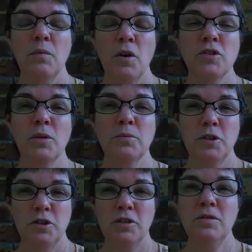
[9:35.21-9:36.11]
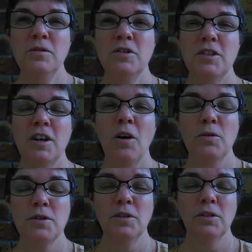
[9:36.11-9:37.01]
workshop to do. She
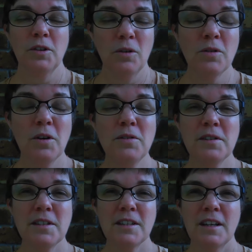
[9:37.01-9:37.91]
holds it on the Gold Coast.